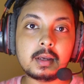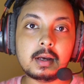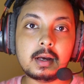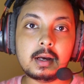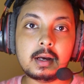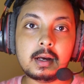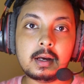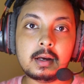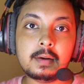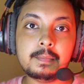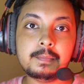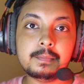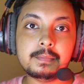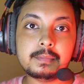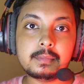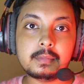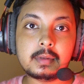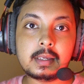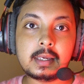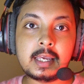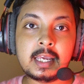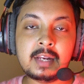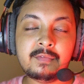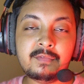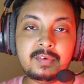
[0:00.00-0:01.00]

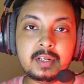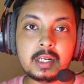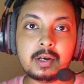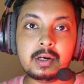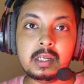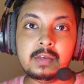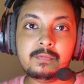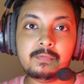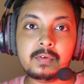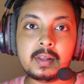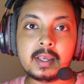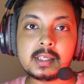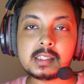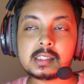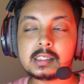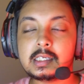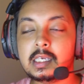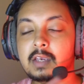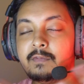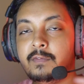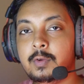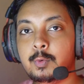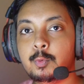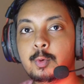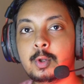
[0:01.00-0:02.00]
NVIDIA Reflex,
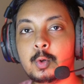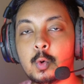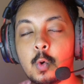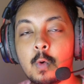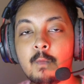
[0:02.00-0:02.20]
giving you an